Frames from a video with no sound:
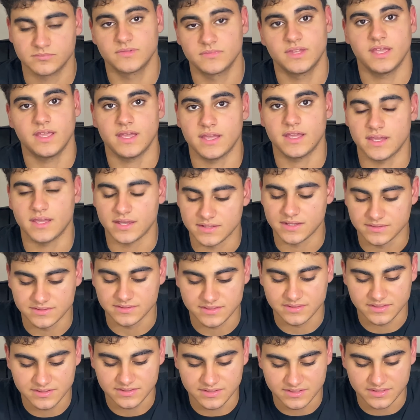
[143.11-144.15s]
And
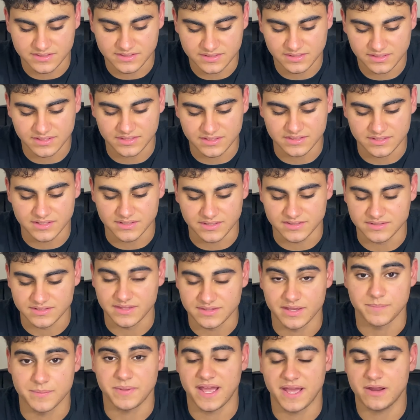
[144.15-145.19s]
this is the
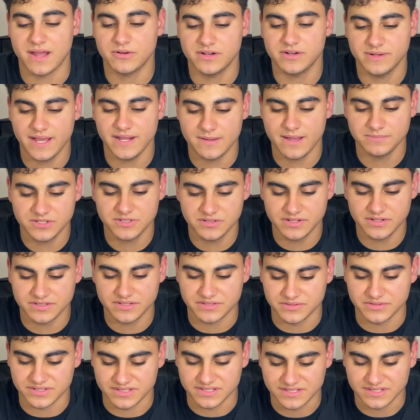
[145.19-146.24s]
power adapter, as you
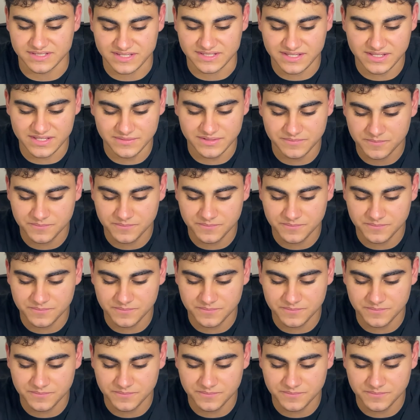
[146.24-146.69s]
can see.